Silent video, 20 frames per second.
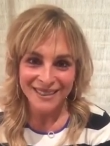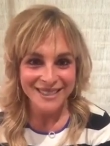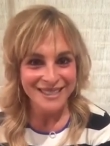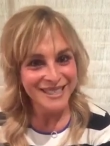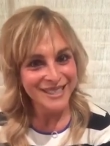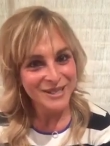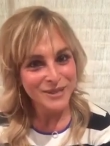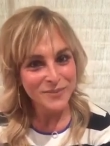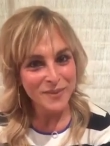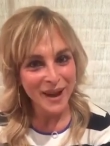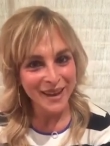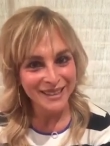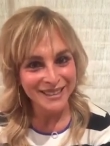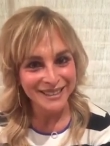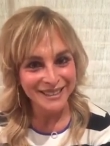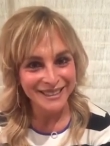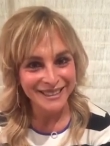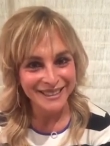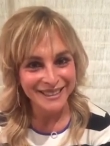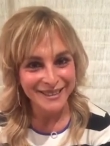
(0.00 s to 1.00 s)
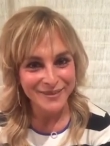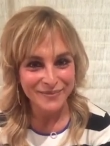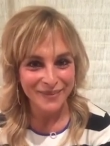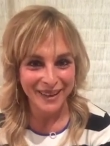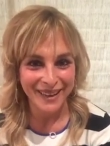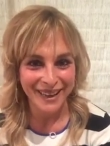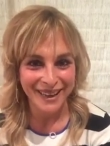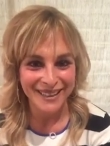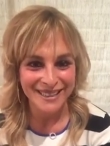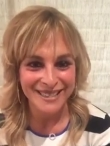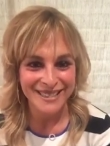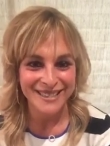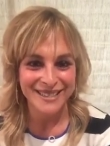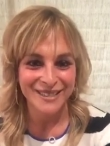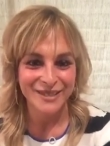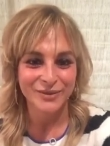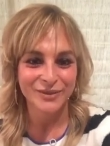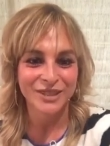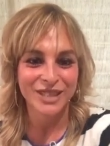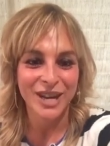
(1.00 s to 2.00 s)
Seize your passion. Bye, guys.
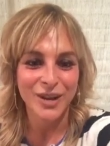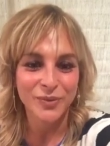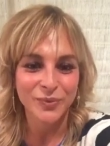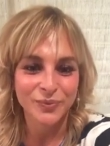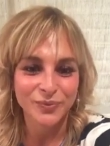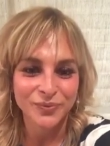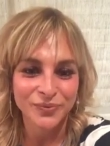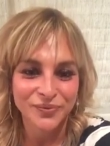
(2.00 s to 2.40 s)
Ciao.